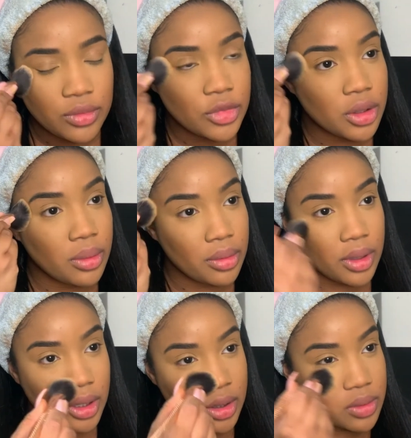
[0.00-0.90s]
So you
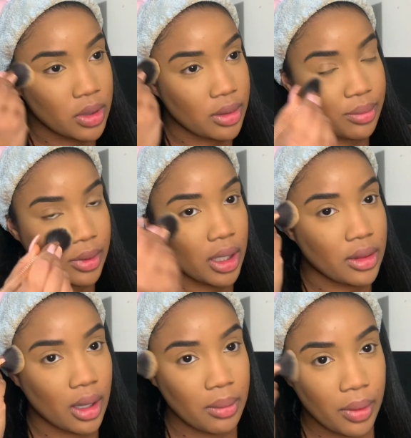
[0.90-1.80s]
really just want to
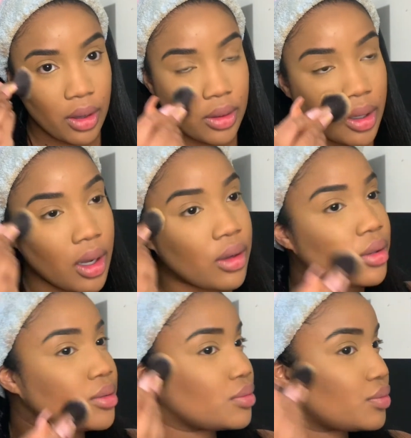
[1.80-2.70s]
blend that powder
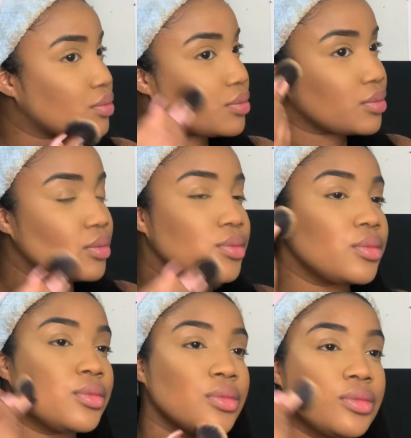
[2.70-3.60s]
out.
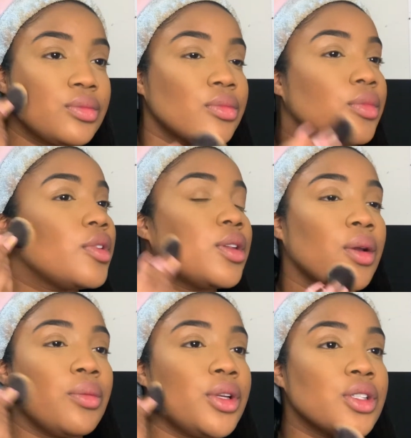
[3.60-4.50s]
And
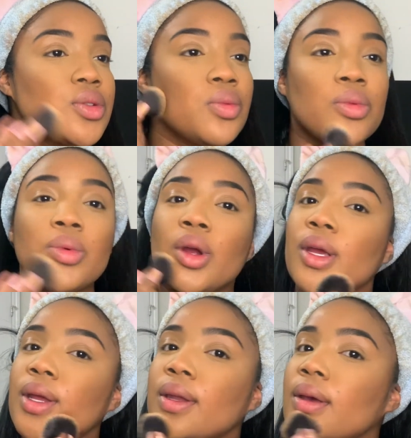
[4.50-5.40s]
then we just
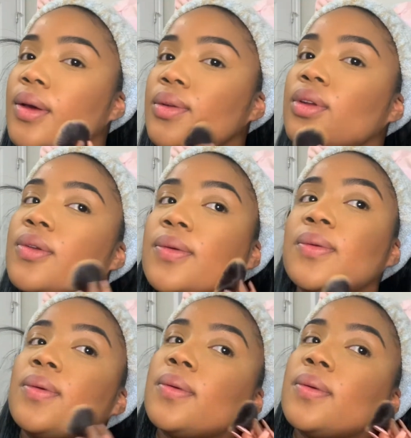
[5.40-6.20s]
work it down too.